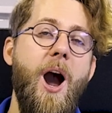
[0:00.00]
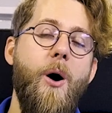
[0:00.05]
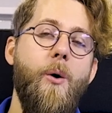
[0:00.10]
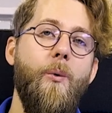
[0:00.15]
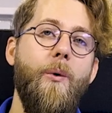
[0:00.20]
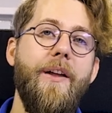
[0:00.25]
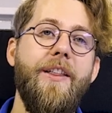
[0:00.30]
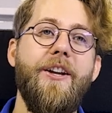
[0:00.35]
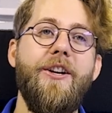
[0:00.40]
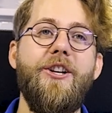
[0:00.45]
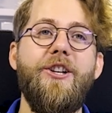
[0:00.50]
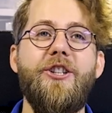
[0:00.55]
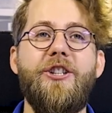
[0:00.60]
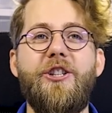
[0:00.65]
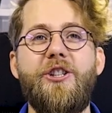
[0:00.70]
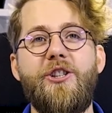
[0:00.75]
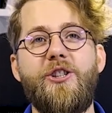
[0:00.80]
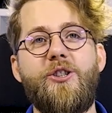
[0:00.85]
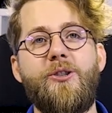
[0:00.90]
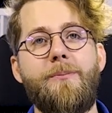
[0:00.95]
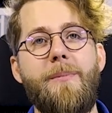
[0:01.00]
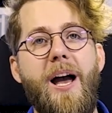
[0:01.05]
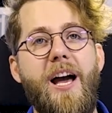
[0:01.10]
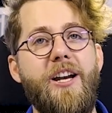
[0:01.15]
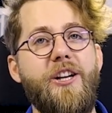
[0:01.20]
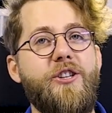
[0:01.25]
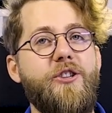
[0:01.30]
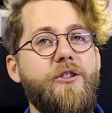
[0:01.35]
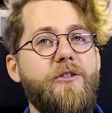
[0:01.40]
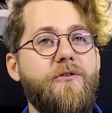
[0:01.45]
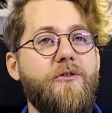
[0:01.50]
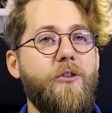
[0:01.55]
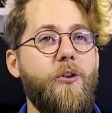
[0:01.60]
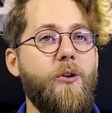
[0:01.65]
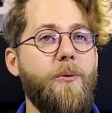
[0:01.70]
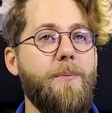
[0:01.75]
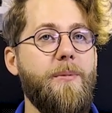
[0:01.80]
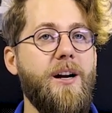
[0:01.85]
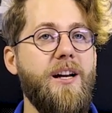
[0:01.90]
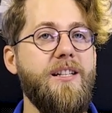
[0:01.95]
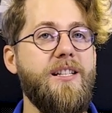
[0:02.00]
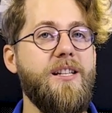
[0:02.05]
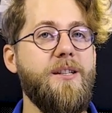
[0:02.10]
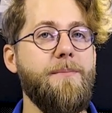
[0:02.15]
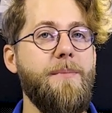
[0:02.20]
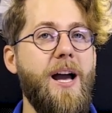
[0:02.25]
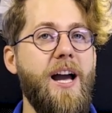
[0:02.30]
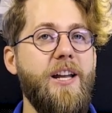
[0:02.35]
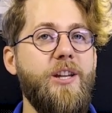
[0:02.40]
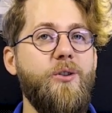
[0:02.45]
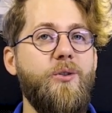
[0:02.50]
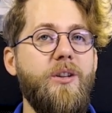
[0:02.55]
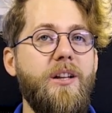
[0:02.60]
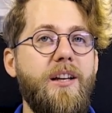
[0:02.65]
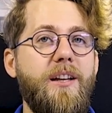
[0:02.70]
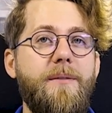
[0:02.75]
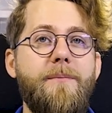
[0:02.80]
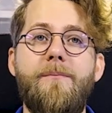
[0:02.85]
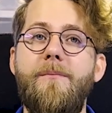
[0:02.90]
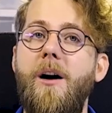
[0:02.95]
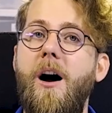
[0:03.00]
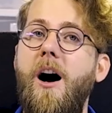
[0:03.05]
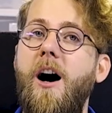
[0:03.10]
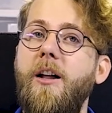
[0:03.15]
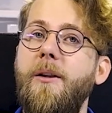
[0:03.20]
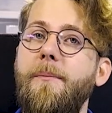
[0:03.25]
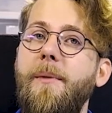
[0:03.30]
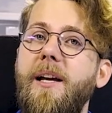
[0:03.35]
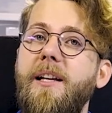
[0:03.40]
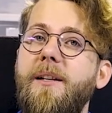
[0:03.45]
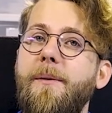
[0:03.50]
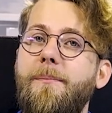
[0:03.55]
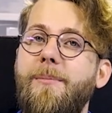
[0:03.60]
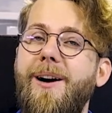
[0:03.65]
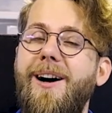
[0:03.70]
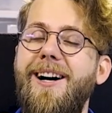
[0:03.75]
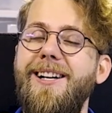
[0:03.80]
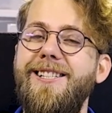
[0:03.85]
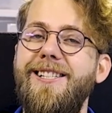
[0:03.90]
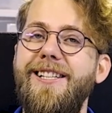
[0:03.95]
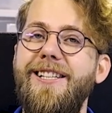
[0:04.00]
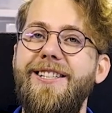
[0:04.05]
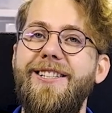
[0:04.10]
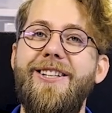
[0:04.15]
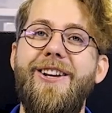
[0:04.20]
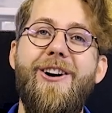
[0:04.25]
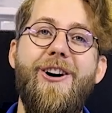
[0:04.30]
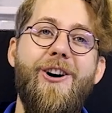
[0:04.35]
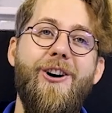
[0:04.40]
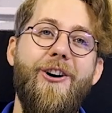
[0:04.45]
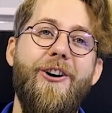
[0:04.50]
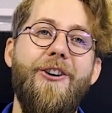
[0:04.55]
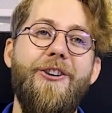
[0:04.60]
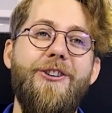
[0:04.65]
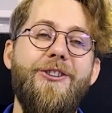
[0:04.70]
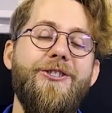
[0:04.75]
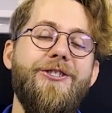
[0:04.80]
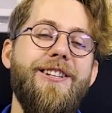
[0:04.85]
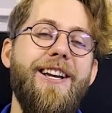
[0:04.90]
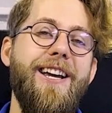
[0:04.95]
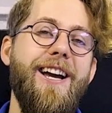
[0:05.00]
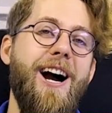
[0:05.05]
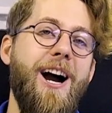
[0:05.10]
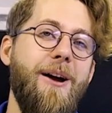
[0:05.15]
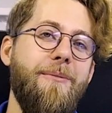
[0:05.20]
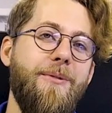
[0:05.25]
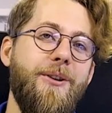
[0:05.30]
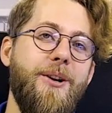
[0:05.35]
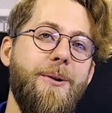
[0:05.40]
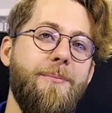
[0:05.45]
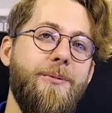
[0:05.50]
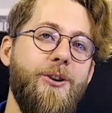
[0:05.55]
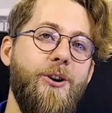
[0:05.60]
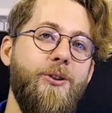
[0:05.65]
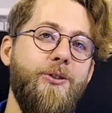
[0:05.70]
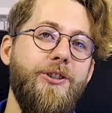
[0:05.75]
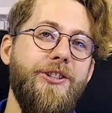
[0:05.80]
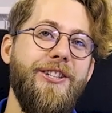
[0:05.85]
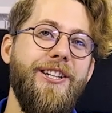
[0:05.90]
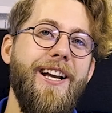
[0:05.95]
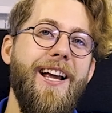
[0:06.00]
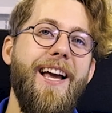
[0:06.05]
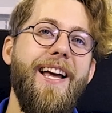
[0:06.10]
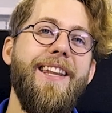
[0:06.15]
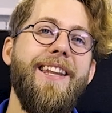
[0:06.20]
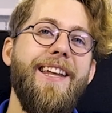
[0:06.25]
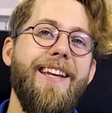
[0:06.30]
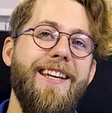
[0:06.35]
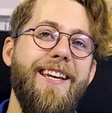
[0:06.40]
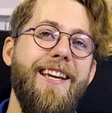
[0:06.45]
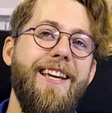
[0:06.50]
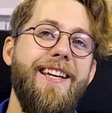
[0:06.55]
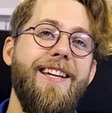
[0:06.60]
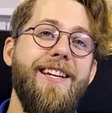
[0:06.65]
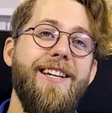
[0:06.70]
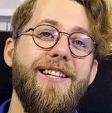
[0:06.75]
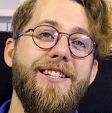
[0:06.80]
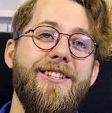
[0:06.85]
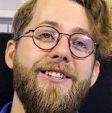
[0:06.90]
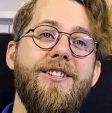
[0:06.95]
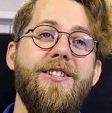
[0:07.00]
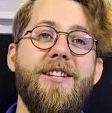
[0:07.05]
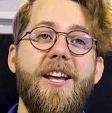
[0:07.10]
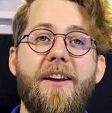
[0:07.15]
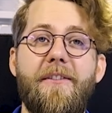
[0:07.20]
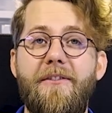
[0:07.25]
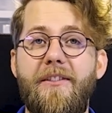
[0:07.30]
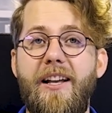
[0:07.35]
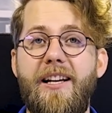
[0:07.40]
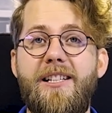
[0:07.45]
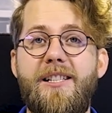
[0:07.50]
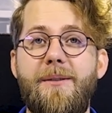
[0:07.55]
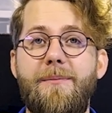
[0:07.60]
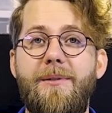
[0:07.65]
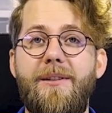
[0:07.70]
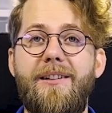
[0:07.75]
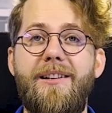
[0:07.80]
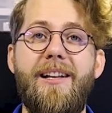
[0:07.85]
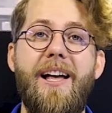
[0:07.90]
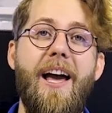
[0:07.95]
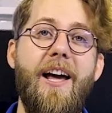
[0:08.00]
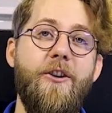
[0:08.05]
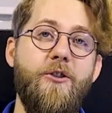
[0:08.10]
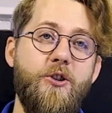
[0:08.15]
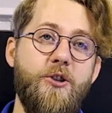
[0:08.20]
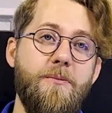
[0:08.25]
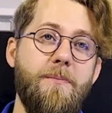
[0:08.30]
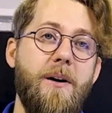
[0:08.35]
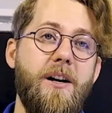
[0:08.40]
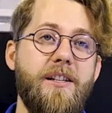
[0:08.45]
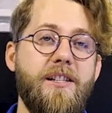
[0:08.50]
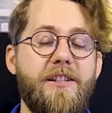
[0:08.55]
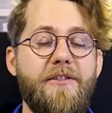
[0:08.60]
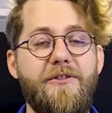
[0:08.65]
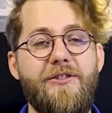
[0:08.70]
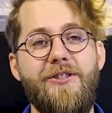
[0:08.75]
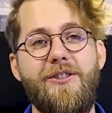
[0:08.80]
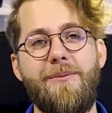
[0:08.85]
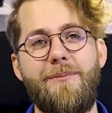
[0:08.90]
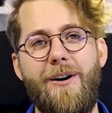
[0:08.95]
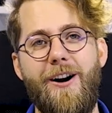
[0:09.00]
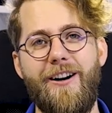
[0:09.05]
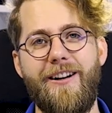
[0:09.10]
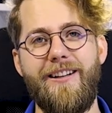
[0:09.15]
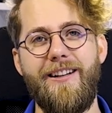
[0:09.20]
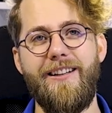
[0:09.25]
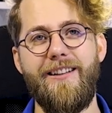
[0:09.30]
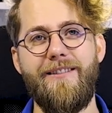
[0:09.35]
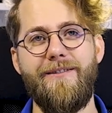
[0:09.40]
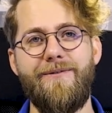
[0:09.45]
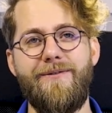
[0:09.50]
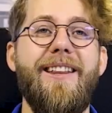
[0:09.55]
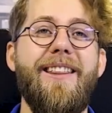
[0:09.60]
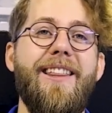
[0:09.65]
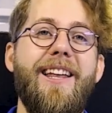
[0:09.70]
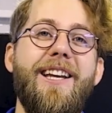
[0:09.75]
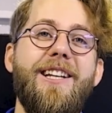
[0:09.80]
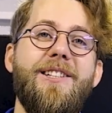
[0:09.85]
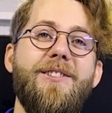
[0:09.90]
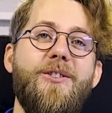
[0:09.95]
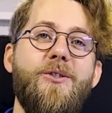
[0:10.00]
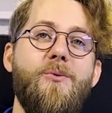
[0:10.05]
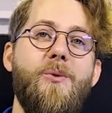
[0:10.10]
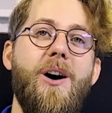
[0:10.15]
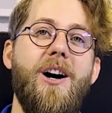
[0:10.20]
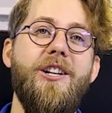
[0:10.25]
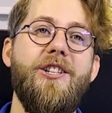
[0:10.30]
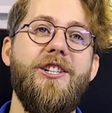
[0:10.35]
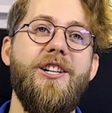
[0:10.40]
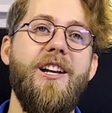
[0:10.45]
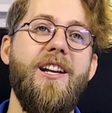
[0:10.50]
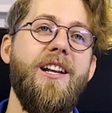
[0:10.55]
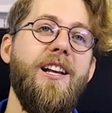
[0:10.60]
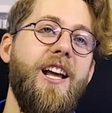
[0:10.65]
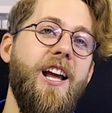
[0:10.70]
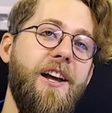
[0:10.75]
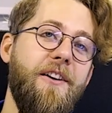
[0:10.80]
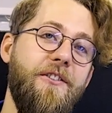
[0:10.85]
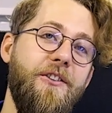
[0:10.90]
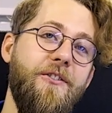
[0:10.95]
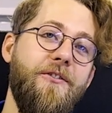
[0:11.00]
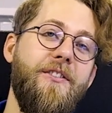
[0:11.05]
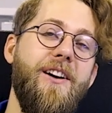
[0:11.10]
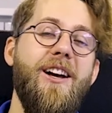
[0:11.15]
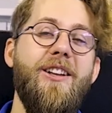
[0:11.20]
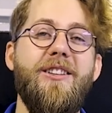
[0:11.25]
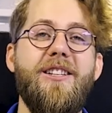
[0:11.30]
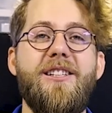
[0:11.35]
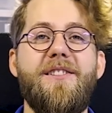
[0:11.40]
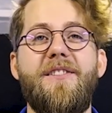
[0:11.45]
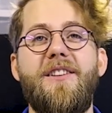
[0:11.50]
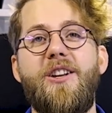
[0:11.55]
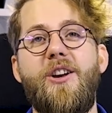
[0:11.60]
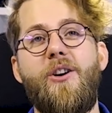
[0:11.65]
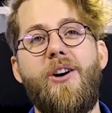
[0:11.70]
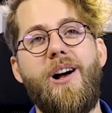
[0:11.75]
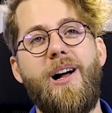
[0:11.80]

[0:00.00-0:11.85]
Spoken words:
Whether you choose to manage your floor prices manually, automate the process, or use a hybrid approach, the key is to stay flexible and responsive to the market. Thanks for watching. If you found this video